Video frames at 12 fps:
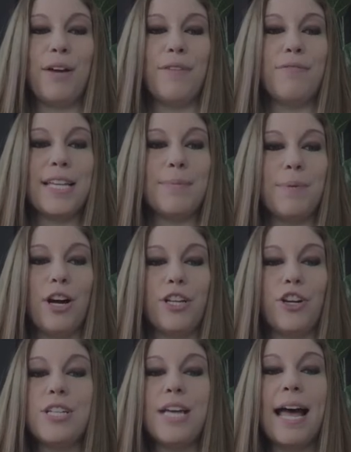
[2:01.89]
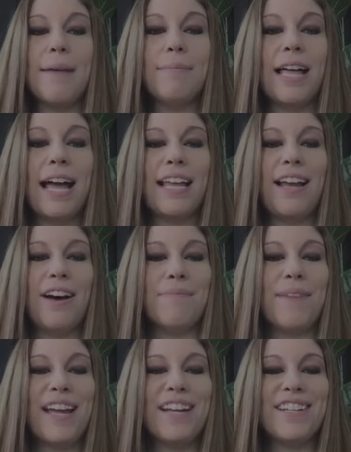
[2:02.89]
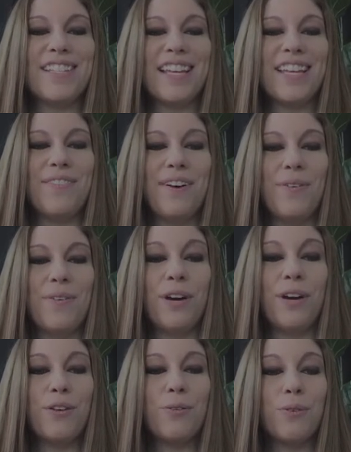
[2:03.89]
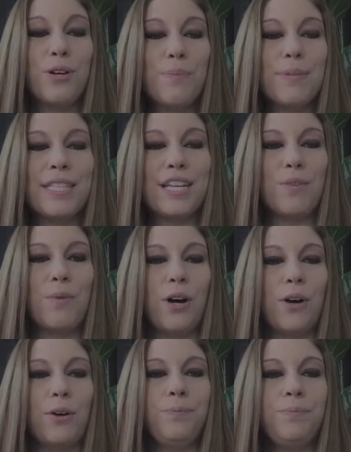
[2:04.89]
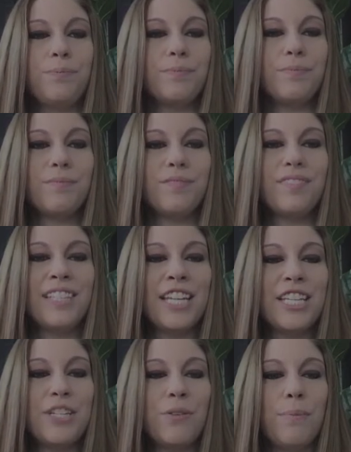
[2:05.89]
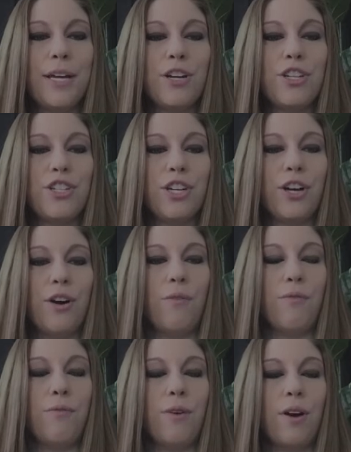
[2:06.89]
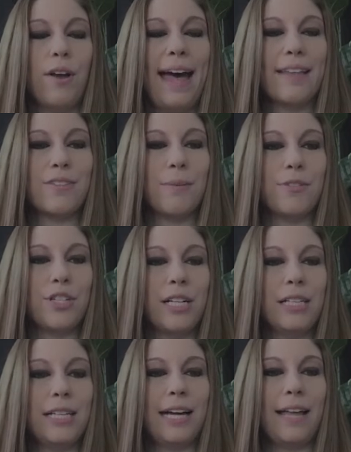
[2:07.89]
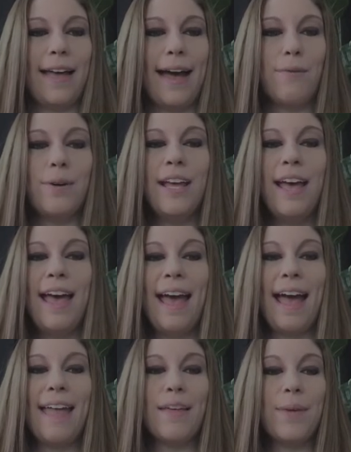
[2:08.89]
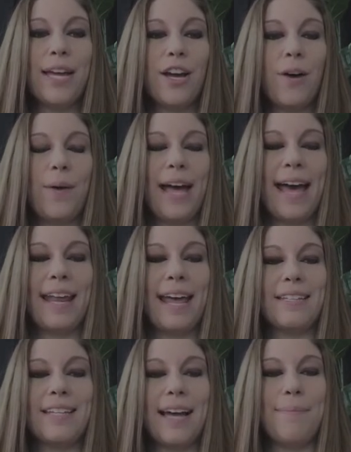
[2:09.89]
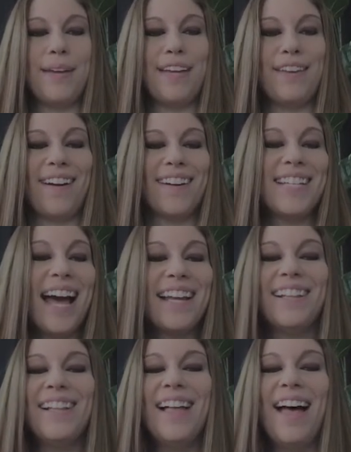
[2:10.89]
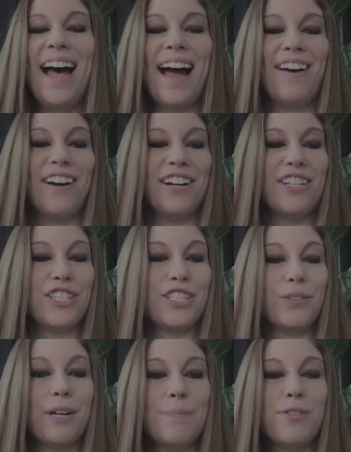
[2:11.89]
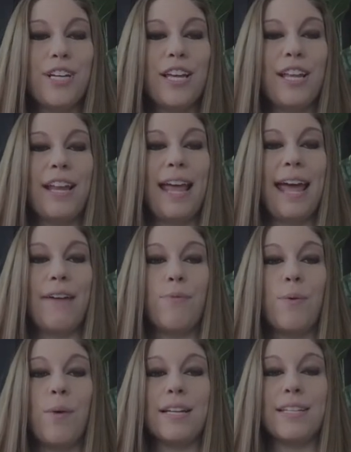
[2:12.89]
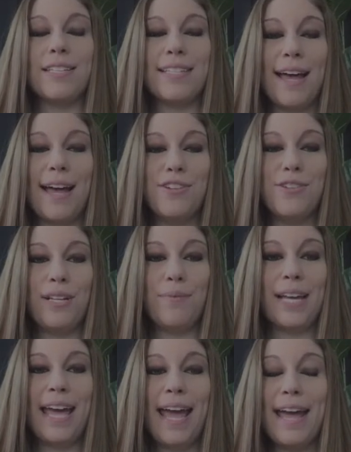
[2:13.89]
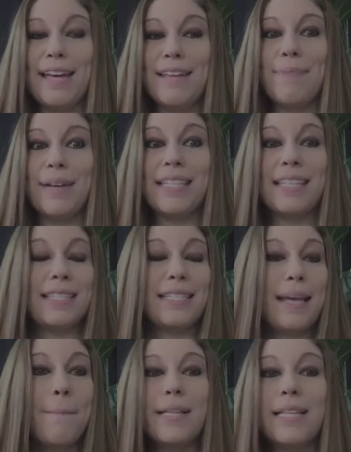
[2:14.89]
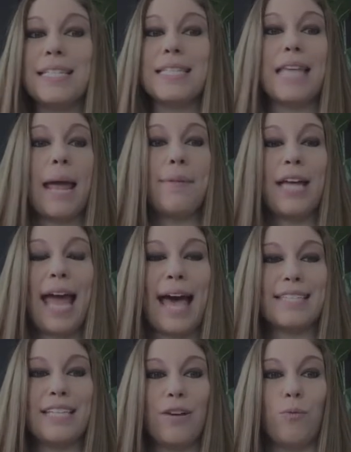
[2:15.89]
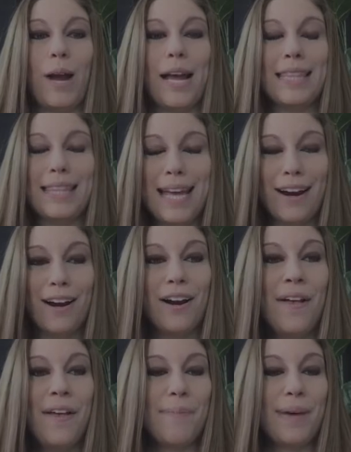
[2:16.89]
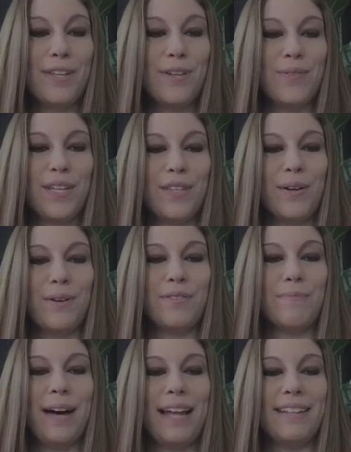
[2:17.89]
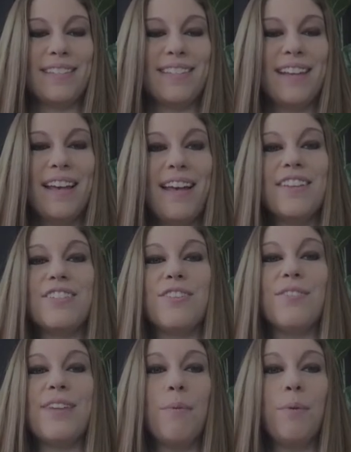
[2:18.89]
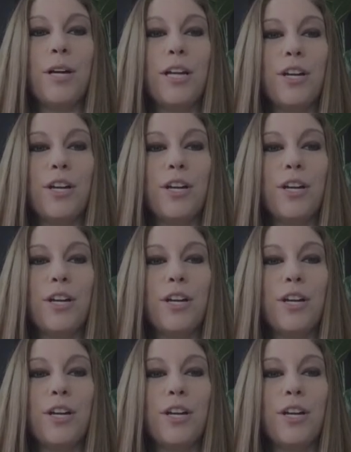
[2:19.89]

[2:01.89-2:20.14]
on Facebook, on your timeline, on pages that you own, or in groups that you own and you will be good to go for that. So I'm just gonna click on that one. And then we can go ahead and type in our title, our description. If we want to schedule it, we can, but it's as simple as simulcasting right there by using those buttons. So now we're gonna